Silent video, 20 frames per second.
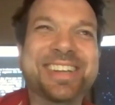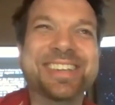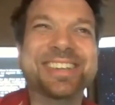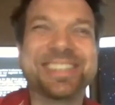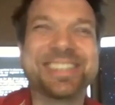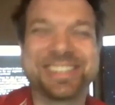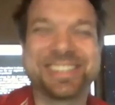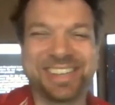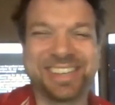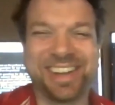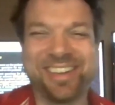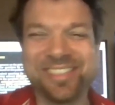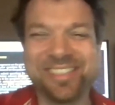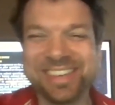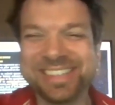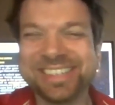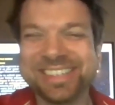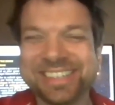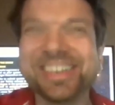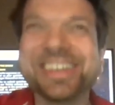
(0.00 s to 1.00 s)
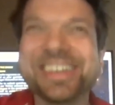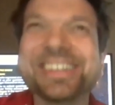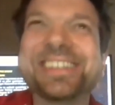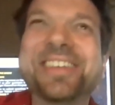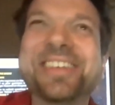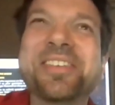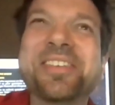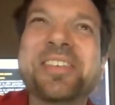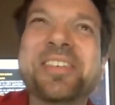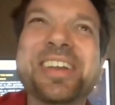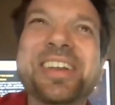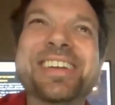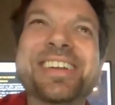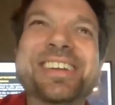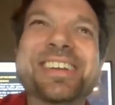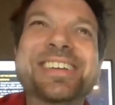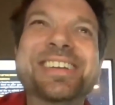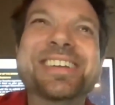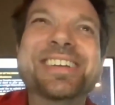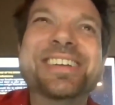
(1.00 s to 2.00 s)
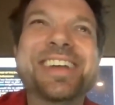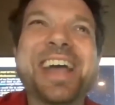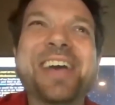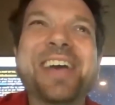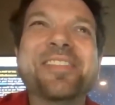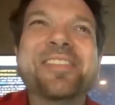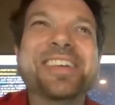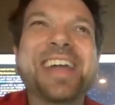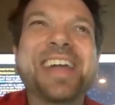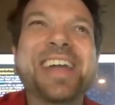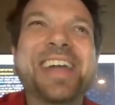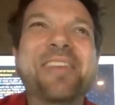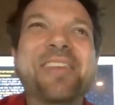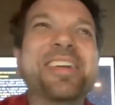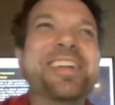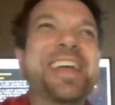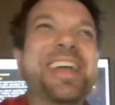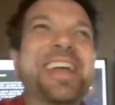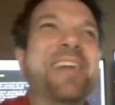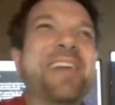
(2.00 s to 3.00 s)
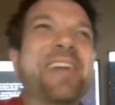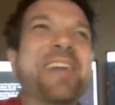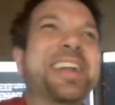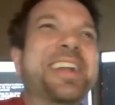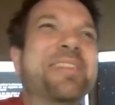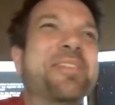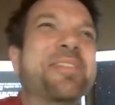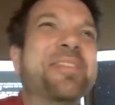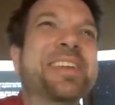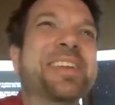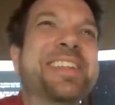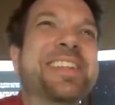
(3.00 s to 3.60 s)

right now. Shall we do it? everybody? Yeah, have, it. How, about, everybody